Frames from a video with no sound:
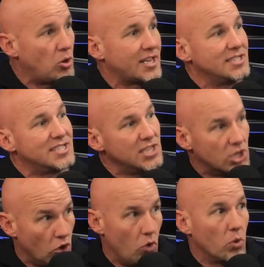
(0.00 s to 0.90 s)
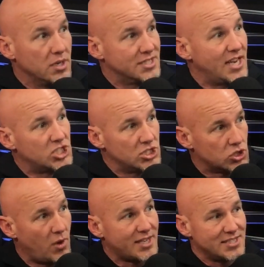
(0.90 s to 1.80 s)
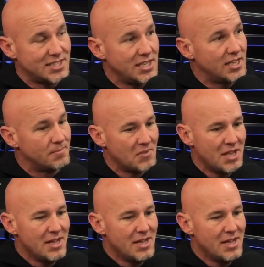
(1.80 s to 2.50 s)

so I can see it in our organization, so I can see it